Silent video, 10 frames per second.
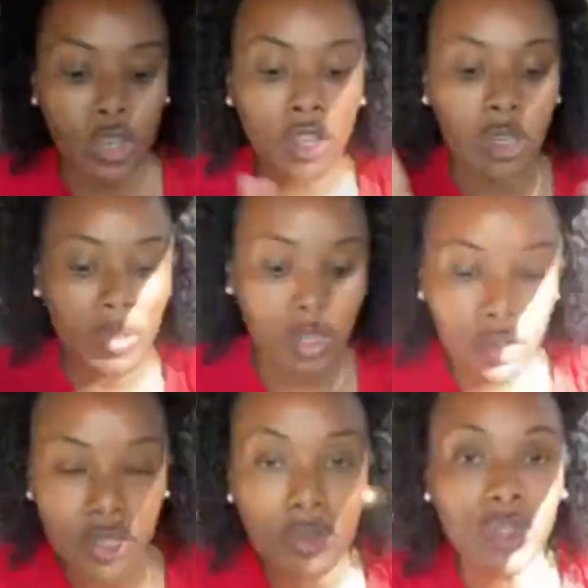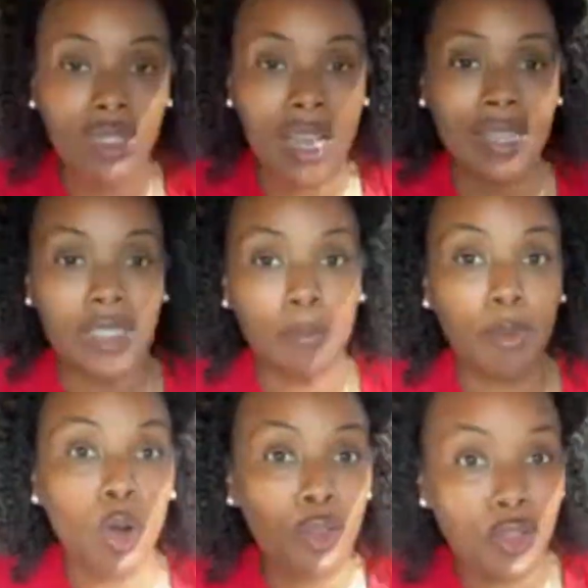they're going to be scrutinizing
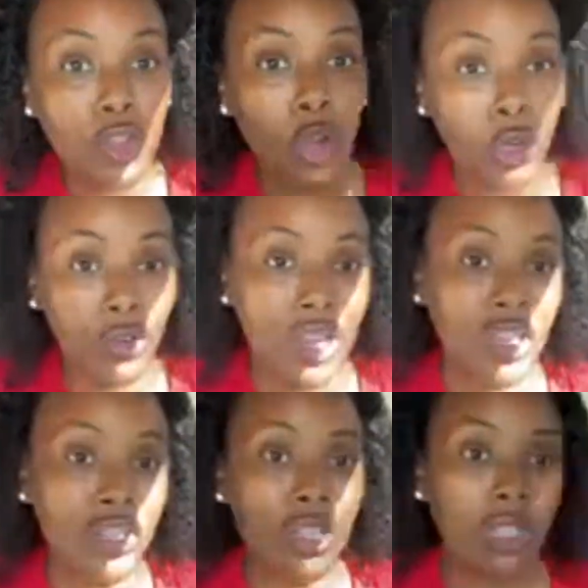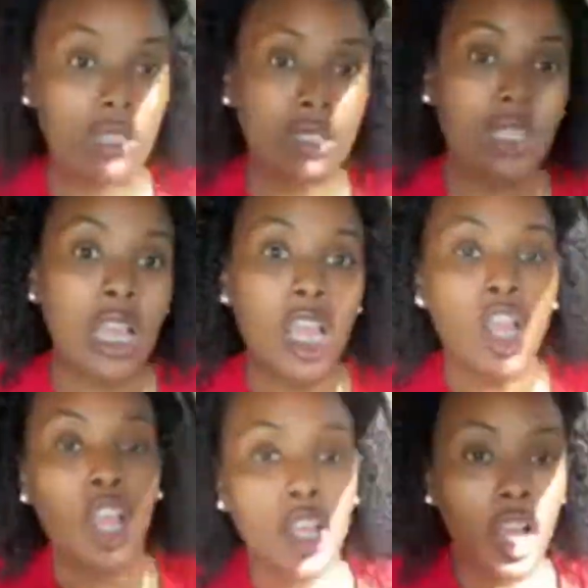both your credentials,
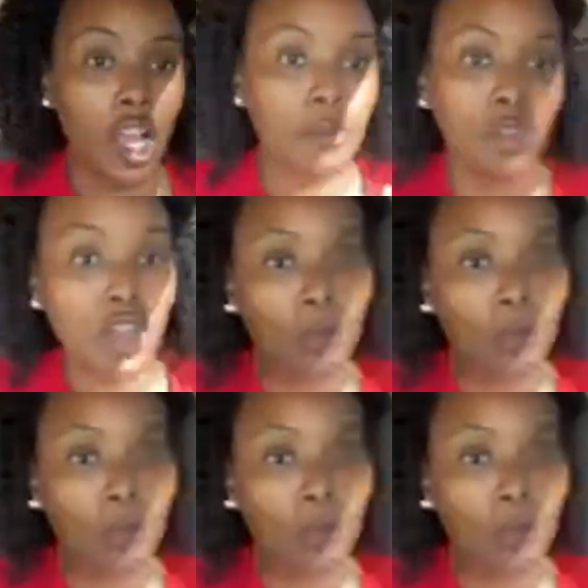your